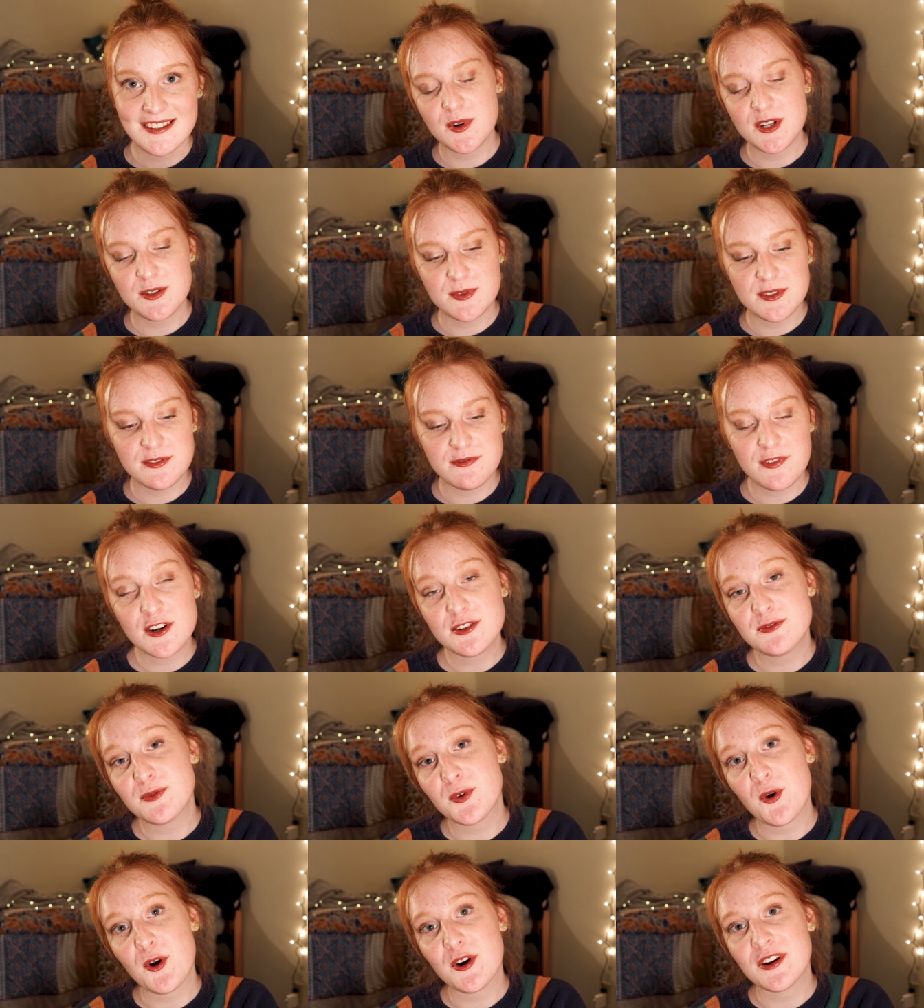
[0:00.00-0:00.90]
which was
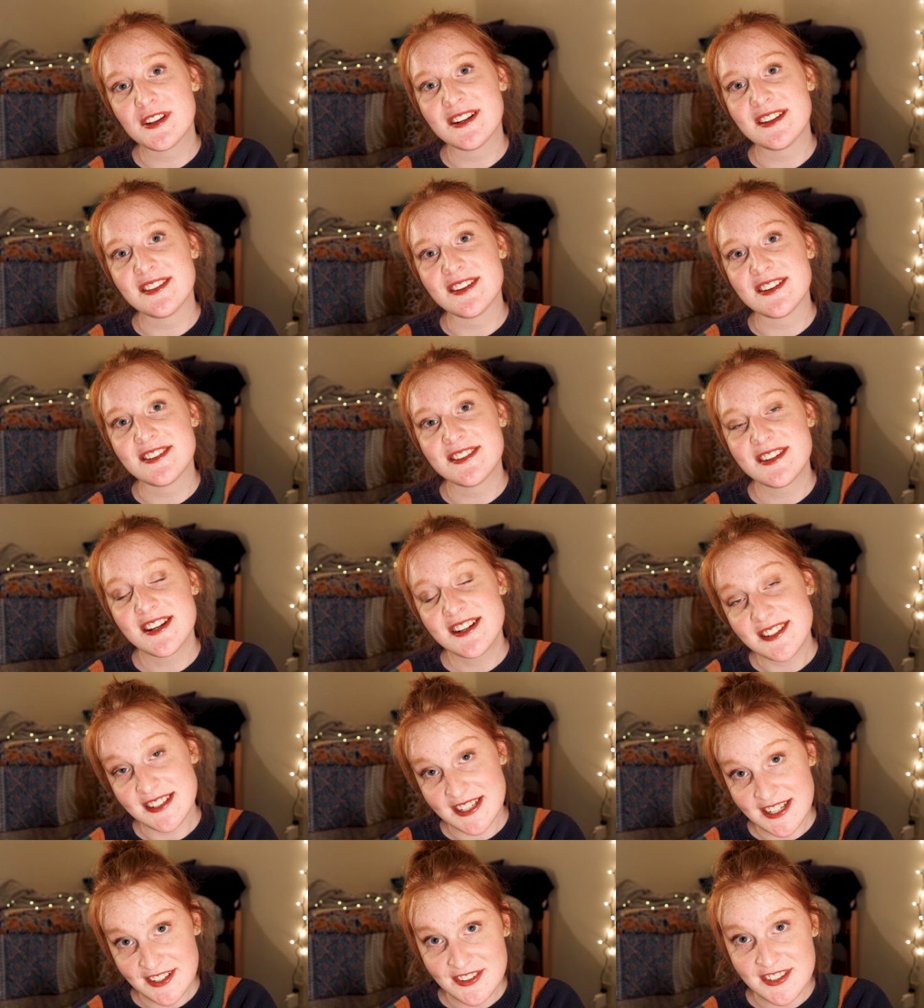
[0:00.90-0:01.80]
first recorded in the
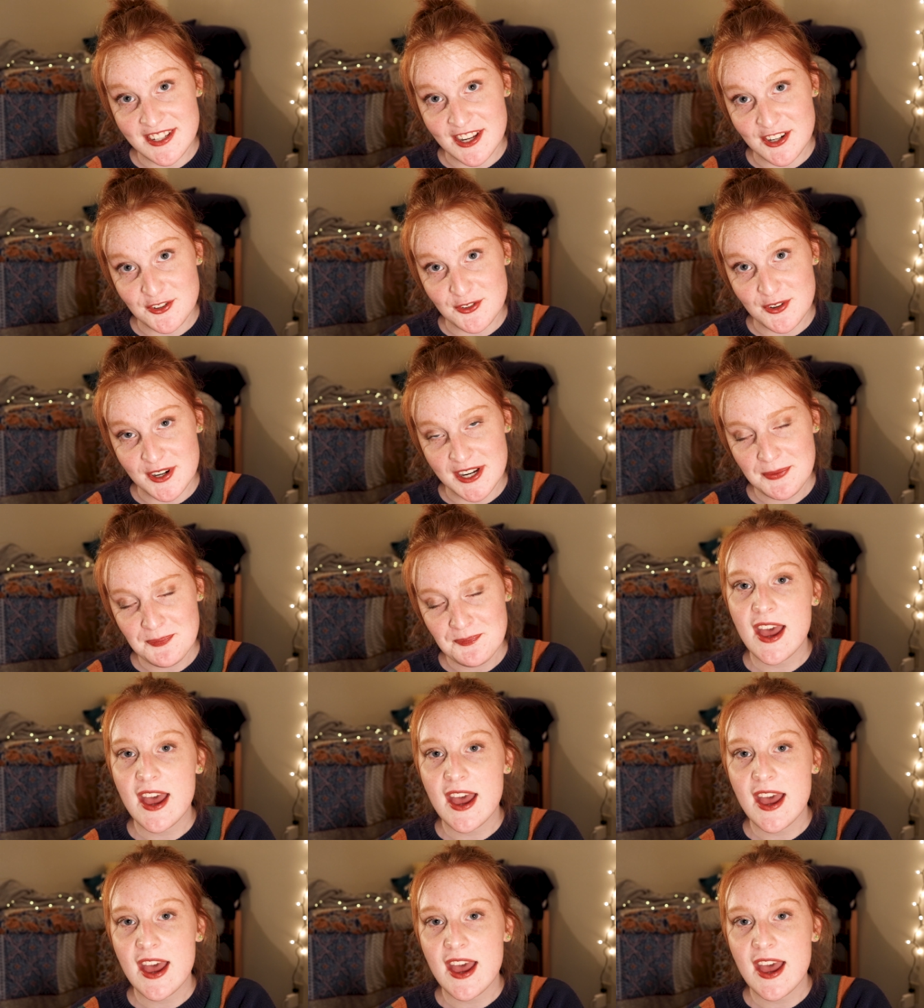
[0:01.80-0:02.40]
16th century,